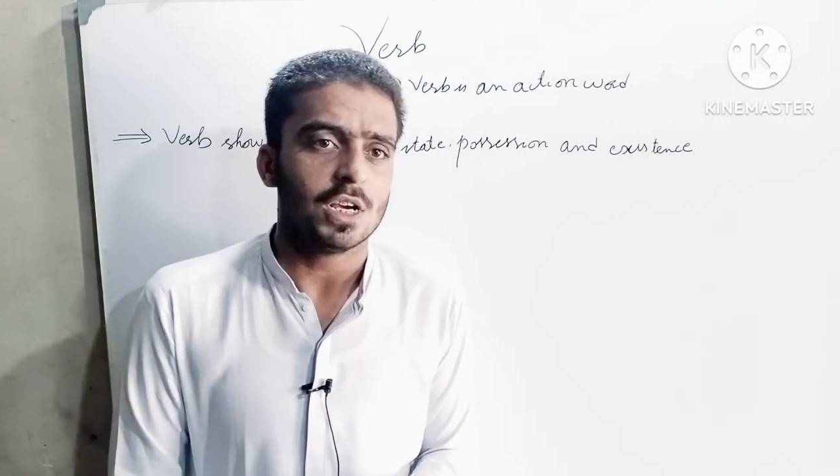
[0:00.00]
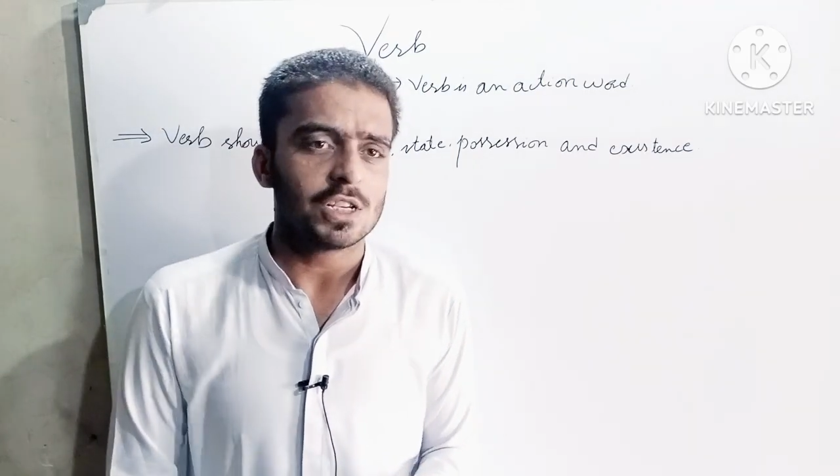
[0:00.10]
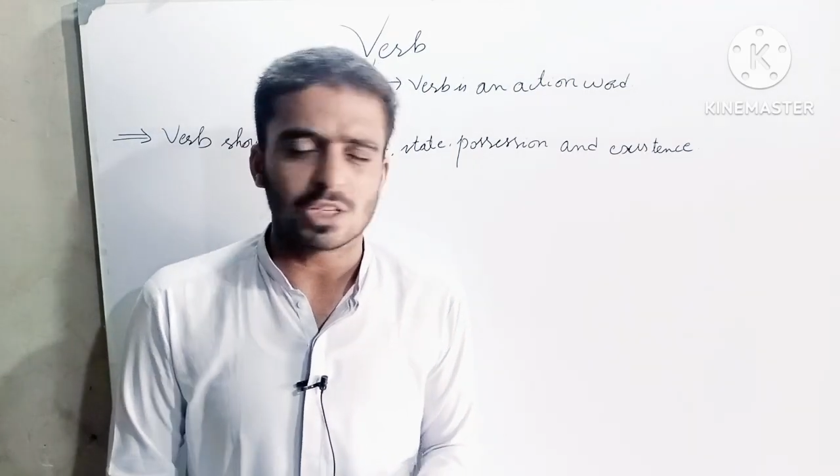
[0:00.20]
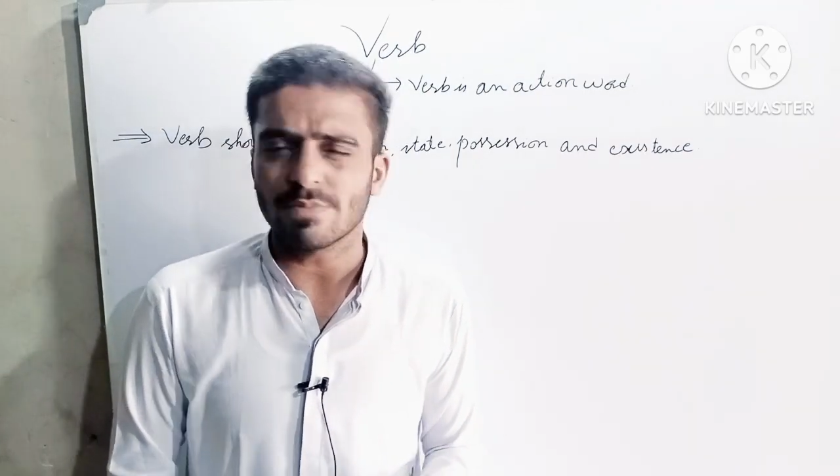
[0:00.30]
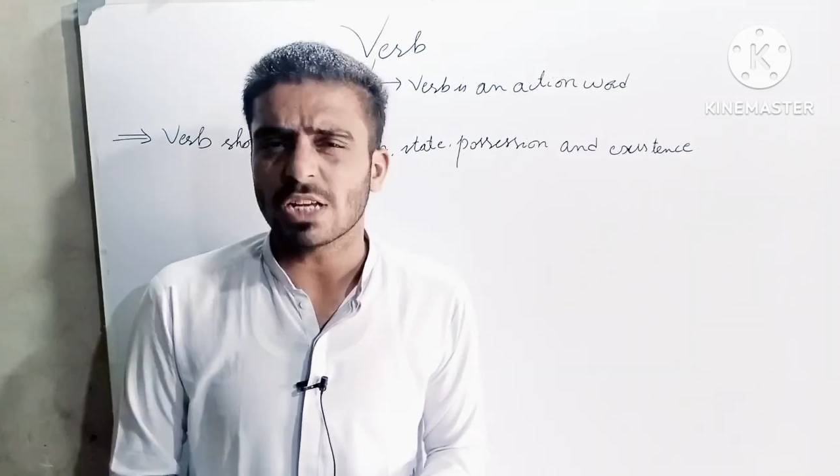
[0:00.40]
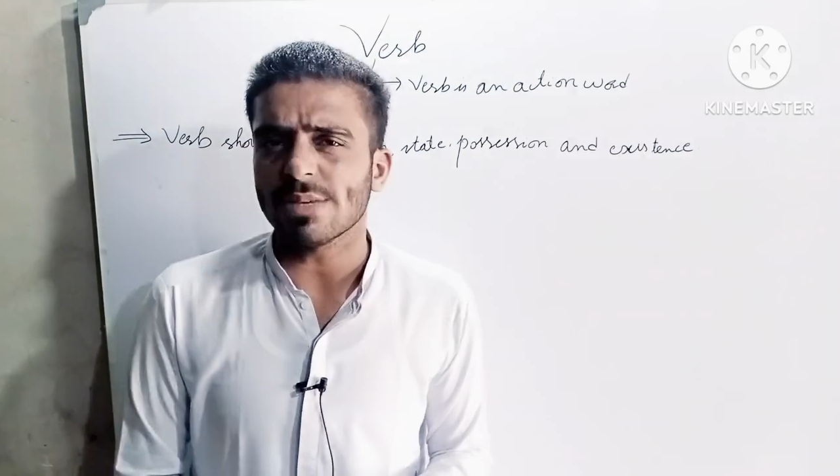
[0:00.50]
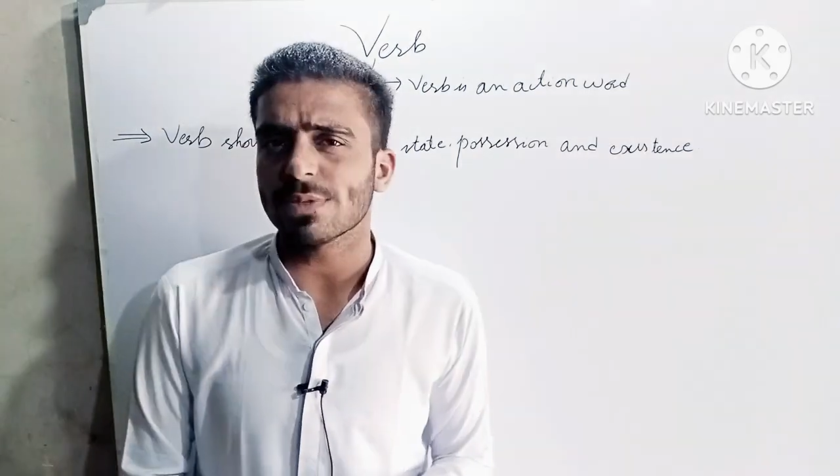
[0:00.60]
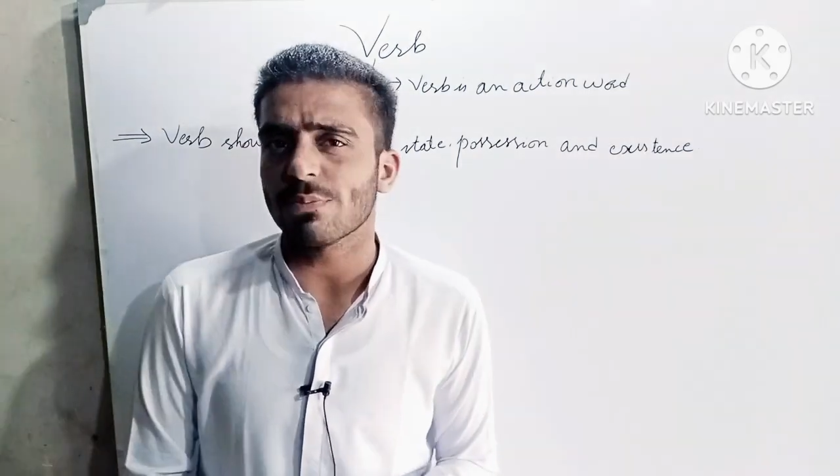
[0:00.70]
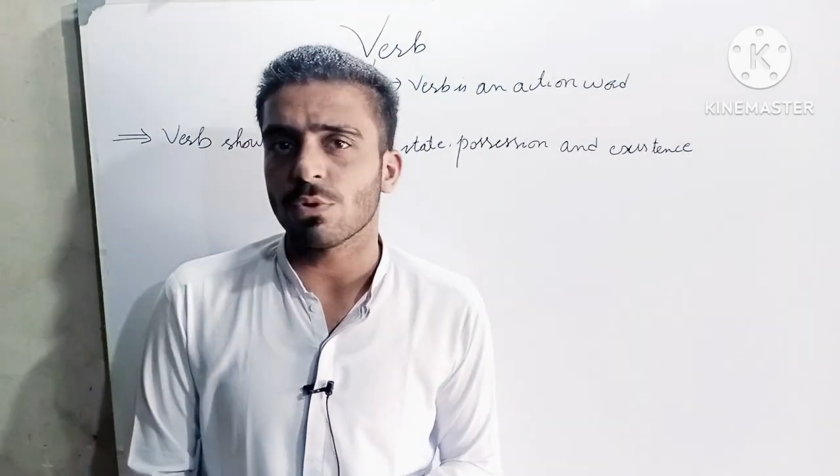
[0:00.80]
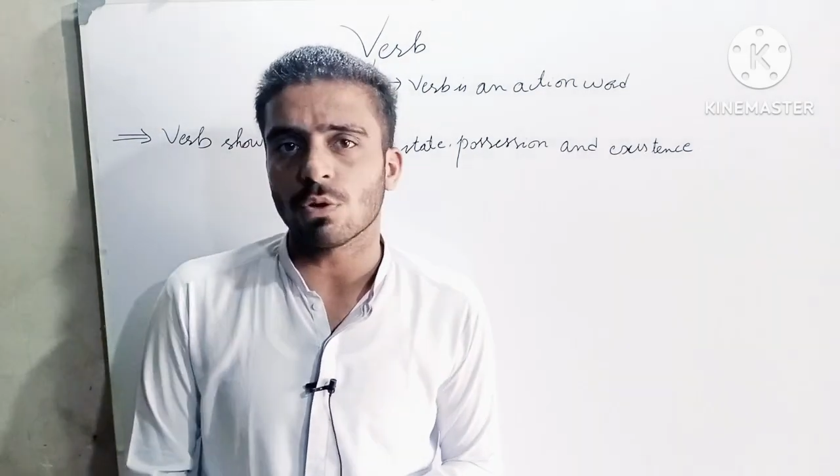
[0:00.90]

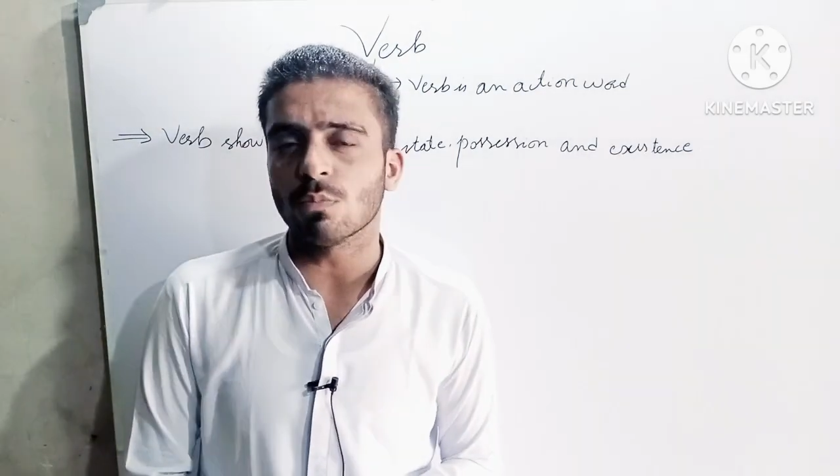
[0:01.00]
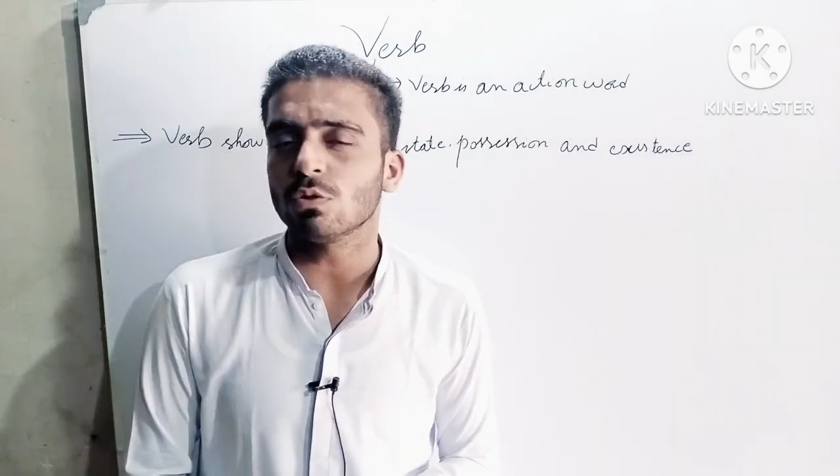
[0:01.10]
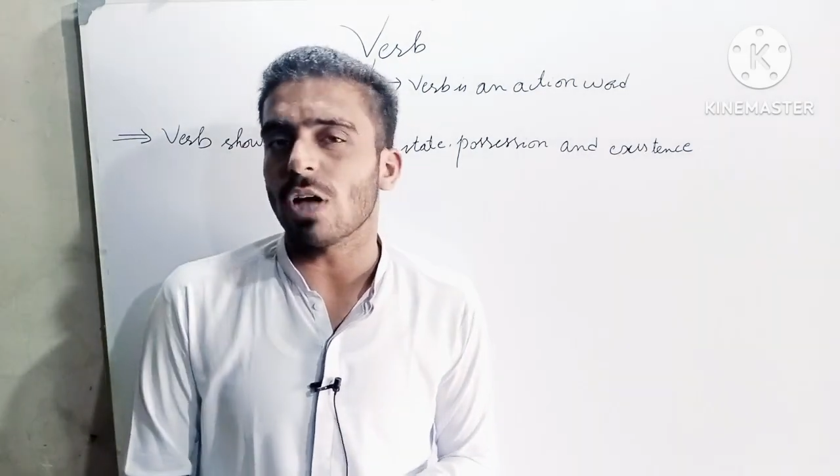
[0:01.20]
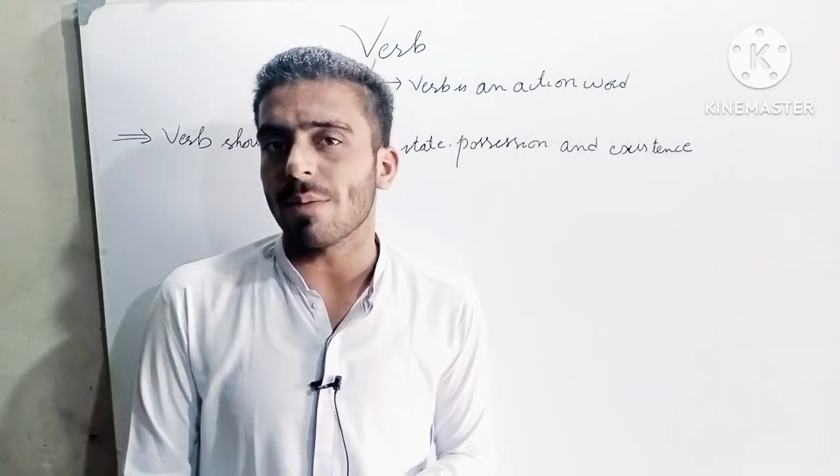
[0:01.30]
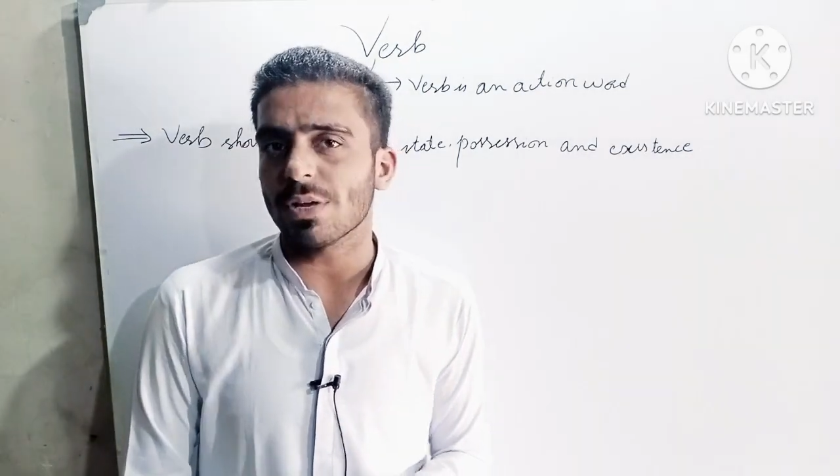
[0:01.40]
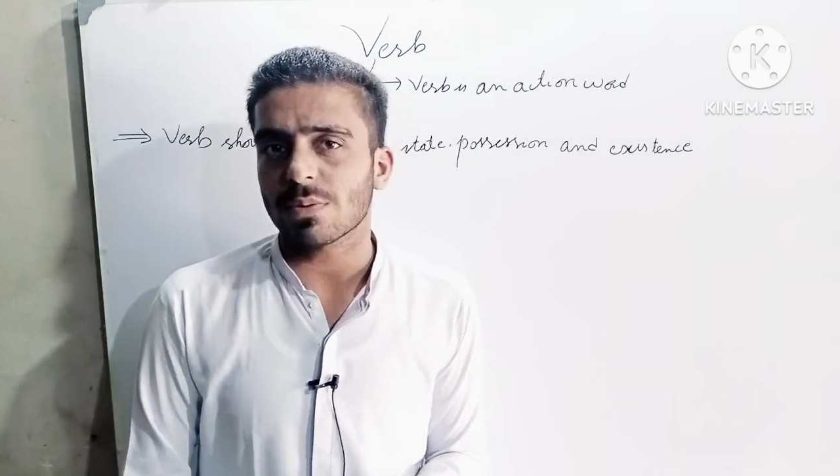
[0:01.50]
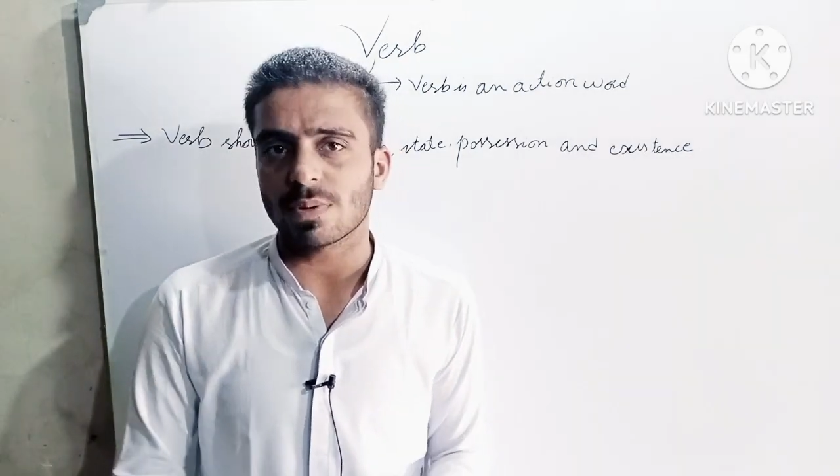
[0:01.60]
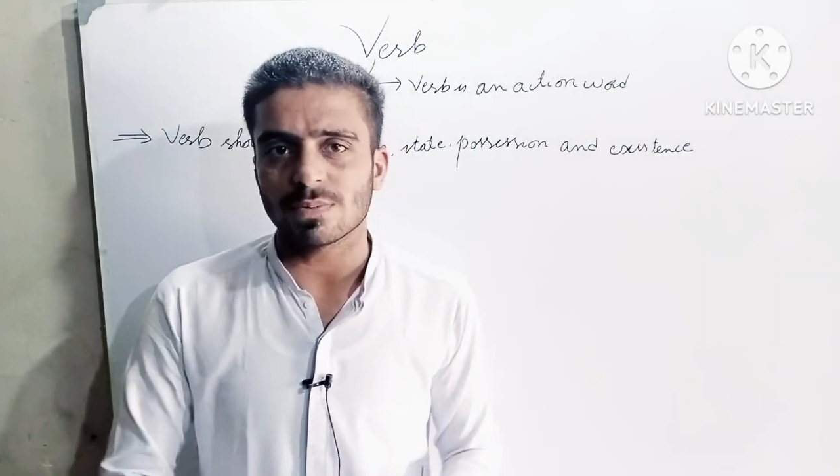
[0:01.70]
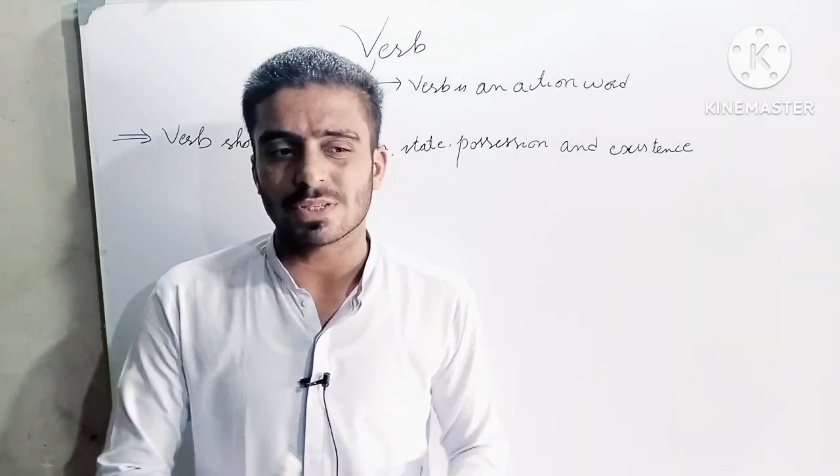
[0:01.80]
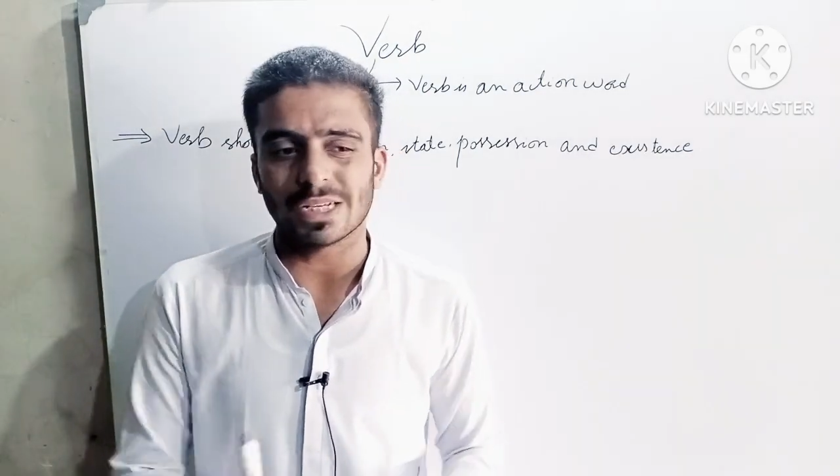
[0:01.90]
Sometimes if we remove the object
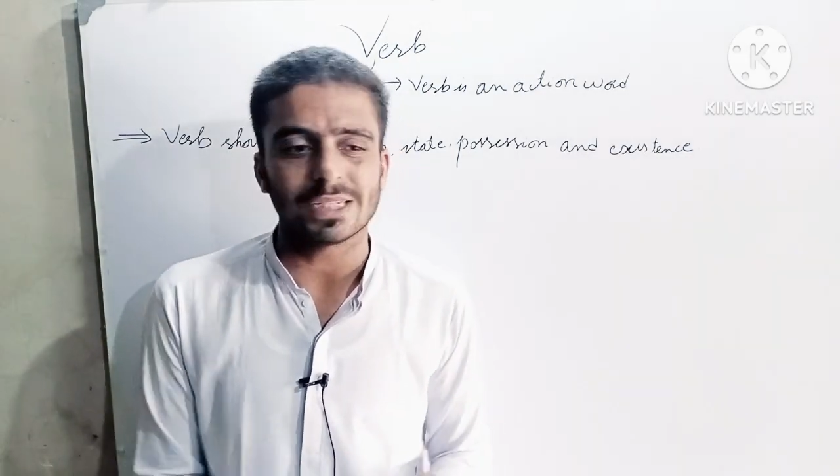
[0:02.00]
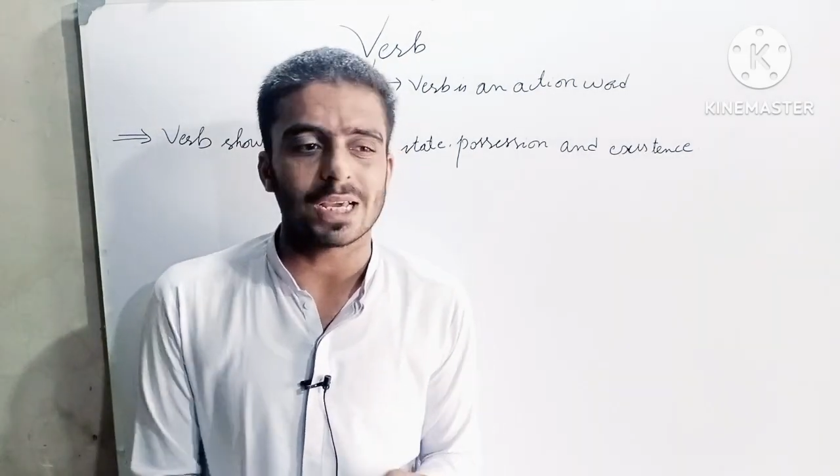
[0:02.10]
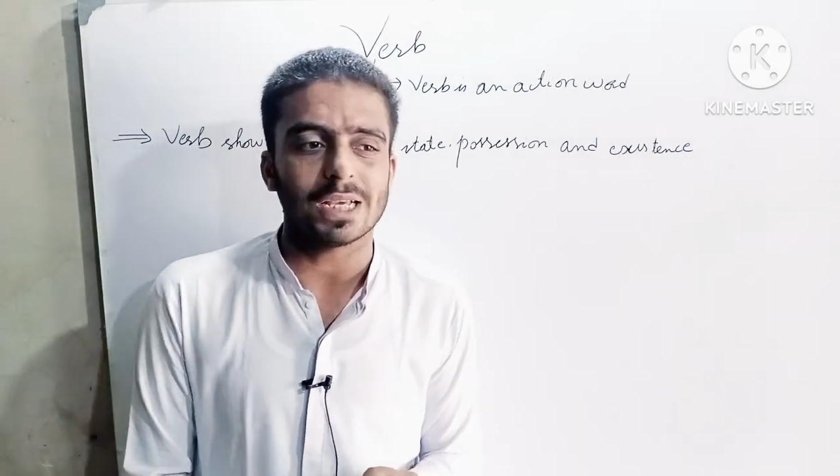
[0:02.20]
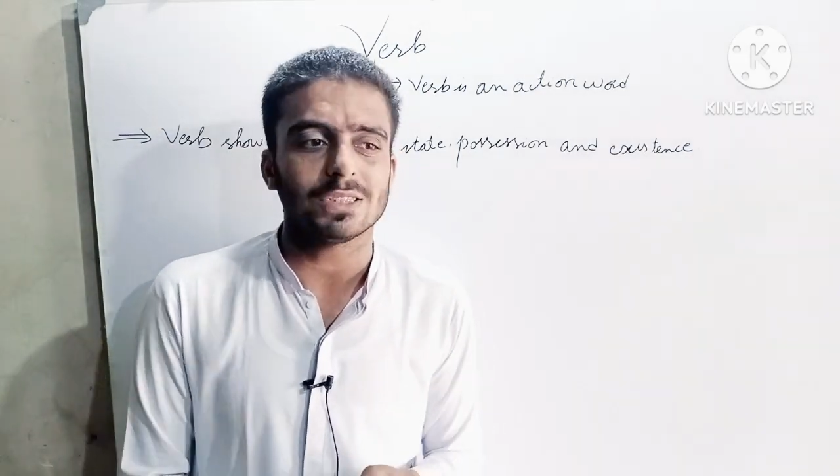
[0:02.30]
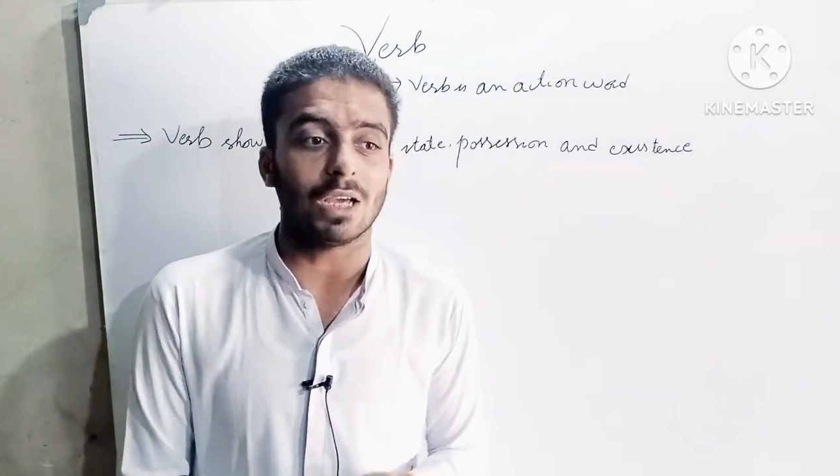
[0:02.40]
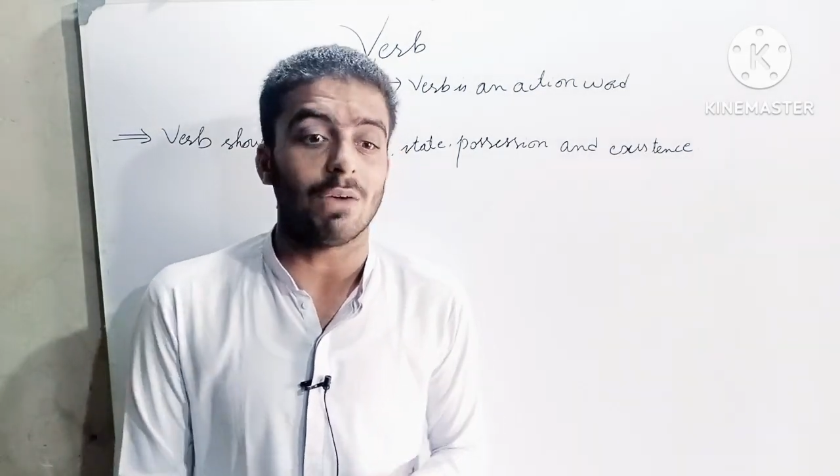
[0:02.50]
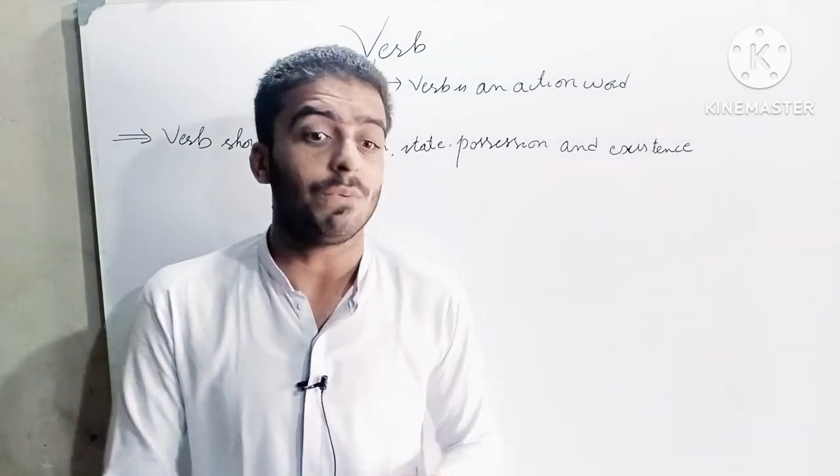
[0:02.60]
from the sentence,